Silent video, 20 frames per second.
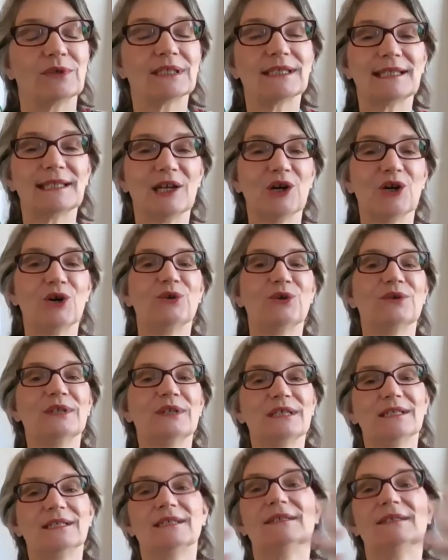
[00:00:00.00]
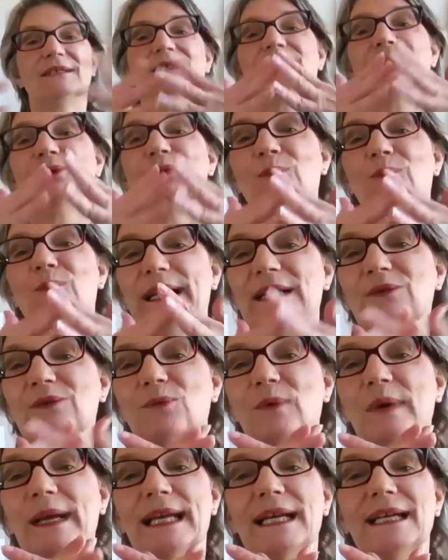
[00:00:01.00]
So
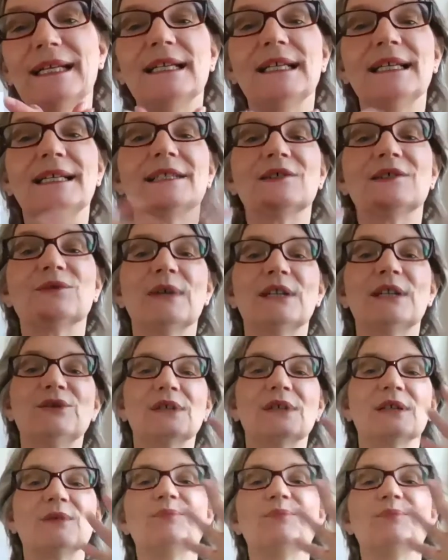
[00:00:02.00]
win-win is when you can